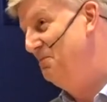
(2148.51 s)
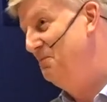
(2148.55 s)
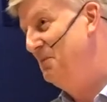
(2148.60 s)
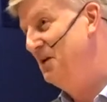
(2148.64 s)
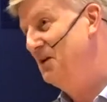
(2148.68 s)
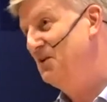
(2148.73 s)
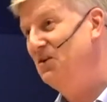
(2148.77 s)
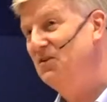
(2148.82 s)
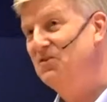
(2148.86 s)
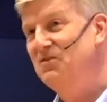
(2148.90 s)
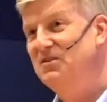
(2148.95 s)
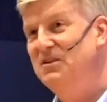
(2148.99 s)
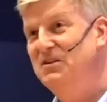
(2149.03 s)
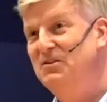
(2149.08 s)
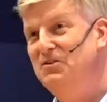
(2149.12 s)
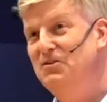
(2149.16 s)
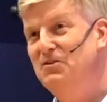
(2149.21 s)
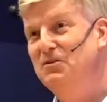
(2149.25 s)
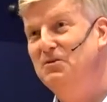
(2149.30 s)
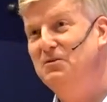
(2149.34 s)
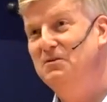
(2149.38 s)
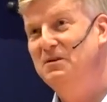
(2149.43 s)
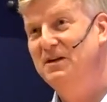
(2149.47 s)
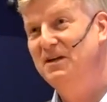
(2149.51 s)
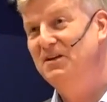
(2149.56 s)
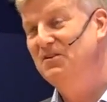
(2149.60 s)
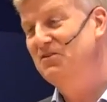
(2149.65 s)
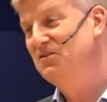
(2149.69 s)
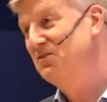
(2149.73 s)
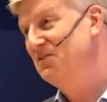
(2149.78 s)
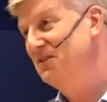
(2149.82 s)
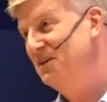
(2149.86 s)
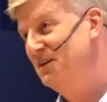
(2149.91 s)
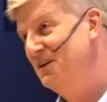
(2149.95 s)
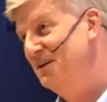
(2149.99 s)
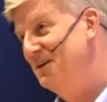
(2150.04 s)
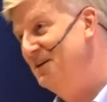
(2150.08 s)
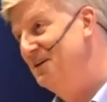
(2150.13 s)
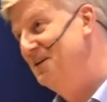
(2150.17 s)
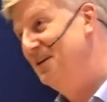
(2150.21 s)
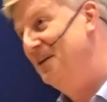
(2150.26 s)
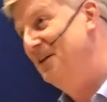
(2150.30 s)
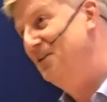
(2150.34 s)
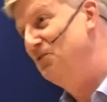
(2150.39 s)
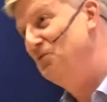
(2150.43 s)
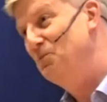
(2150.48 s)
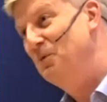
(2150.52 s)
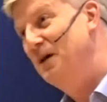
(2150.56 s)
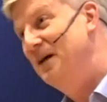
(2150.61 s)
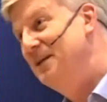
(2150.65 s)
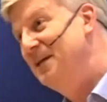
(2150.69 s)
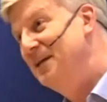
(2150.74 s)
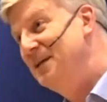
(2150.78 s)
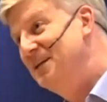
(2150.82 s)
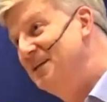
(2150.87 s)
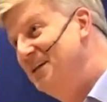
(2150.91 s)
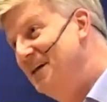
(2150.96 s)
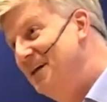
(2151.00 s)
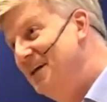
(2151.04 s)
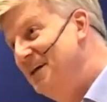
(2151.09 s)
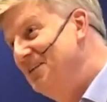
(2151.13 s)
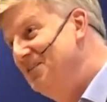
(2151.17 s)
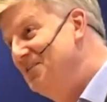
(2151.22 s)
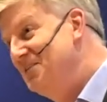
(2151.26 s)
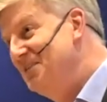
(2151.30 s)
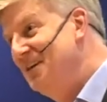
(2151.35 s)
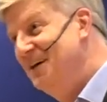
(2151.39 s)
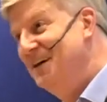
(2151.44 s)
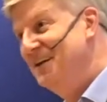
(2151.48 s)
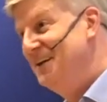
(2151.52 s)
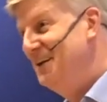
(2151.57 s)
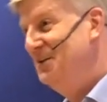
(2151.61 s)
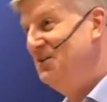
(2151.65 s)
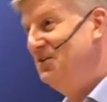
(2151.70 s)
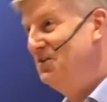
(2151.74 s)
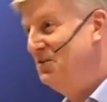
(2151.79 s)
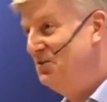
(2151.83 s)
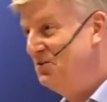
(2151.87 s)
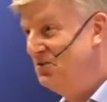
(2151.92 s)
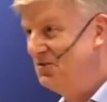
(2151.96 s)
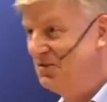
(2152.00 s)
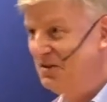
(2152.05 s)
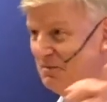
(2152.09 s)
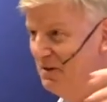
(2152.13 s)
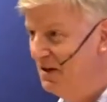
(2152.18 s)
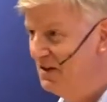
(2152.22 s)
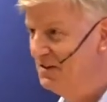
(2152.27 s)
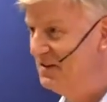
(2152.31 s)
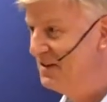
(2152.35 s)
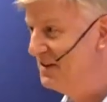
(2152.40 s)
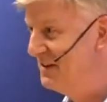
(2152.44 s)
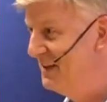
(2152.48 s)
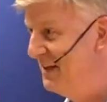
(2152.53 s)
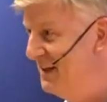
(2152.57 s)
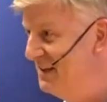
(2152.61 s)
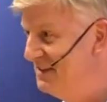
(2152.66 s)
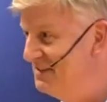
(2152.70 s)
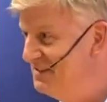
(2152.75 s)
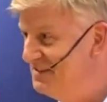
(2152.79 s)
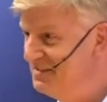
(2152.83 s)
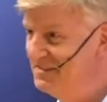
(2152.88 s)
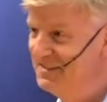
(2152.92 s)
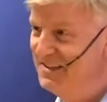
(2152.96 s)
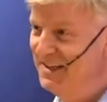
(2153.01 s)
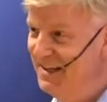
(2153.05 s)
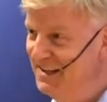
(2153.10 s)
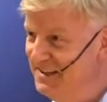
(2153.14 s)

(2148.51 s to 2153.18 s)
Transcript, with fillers: because he knew his, uh, his wedding date and he knew some other date,